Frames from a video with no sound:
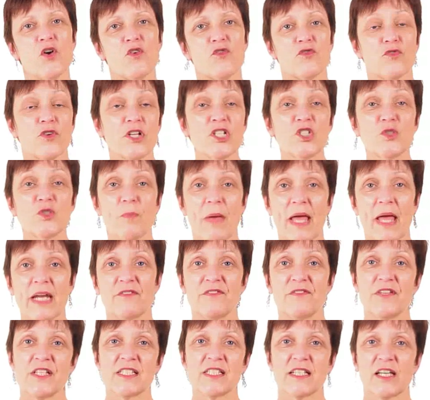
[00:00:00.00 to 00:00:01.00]
Fringe
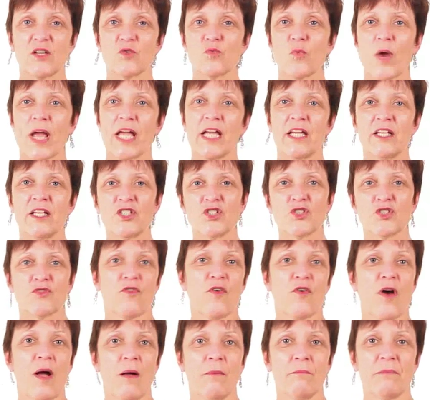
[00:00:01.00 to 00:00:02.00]
benefits can range
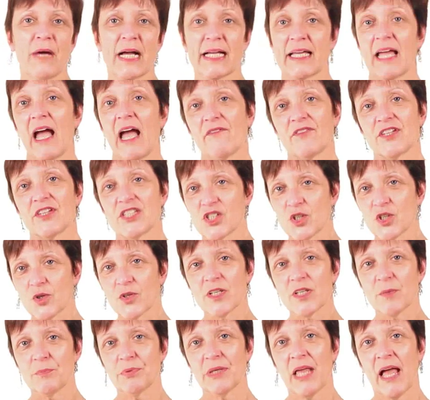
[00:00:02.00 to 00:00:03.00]
from a
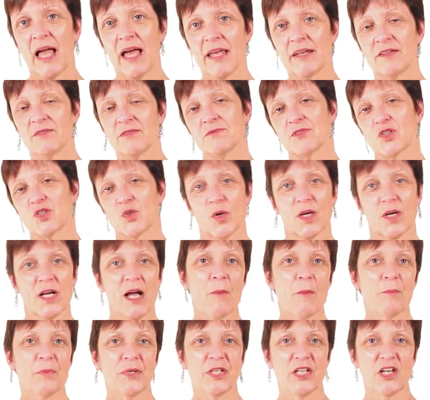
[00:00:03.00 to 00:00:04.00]
cafeteria plan to a
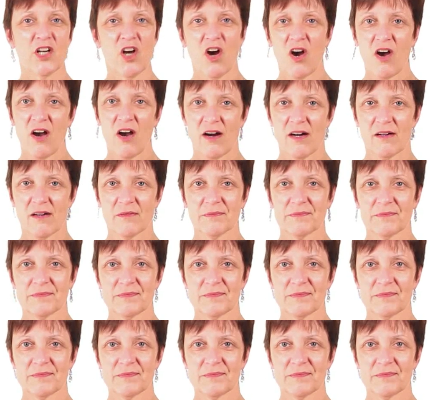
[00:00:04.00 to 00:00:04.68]
company car.